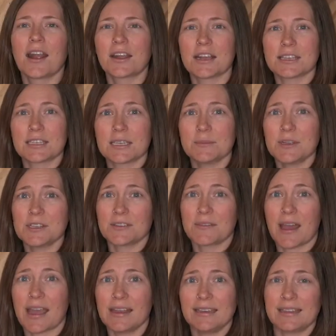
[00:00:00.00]
Our customers
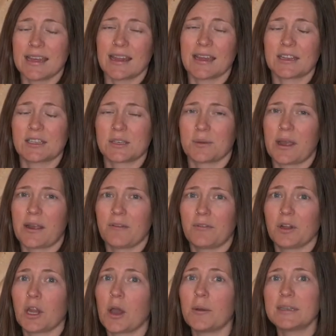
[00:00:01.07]
find they like to wear it
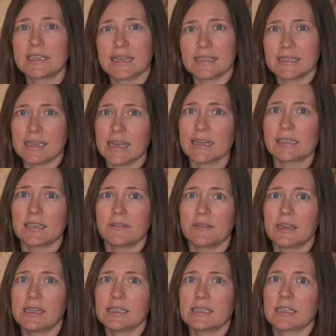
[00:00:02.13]
for low-intensity
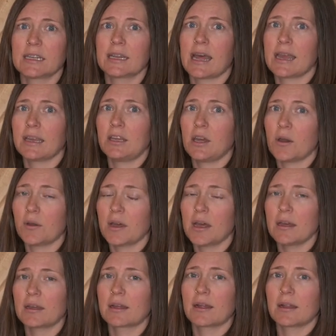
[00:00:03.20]
activities like
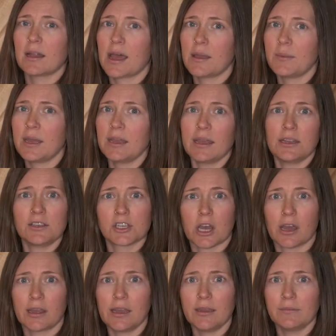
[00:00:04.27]
yoga, climbing, and
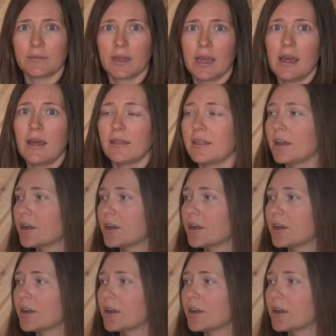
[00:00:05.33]
jogging. They